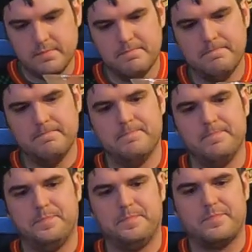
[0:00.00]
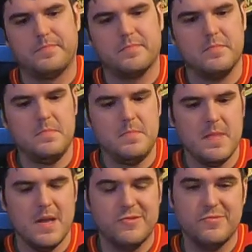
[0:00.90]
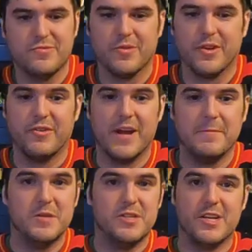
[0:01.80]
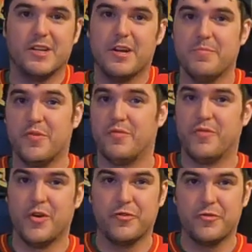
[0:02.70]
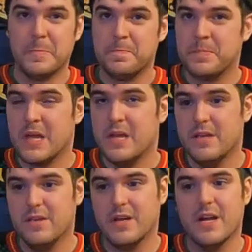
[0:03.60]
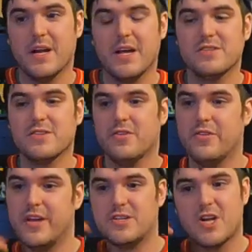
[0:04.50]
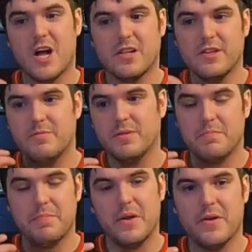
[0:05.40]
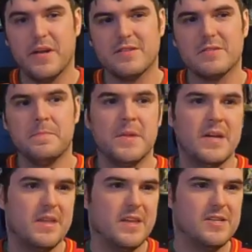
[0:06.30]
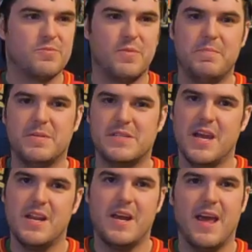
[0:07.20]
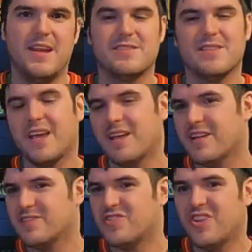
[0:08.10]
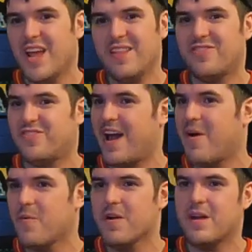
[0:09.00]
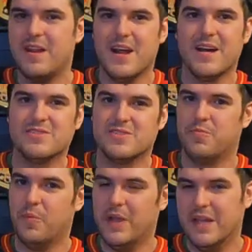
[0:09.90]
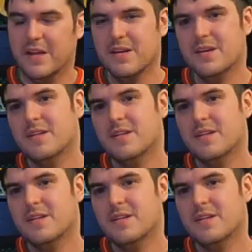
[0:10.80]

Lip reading: This one's really great. The gin comes in first. You get a nice little, that chocolate with the bitterness, that sweet potato, and it's like yet sour and not sweet.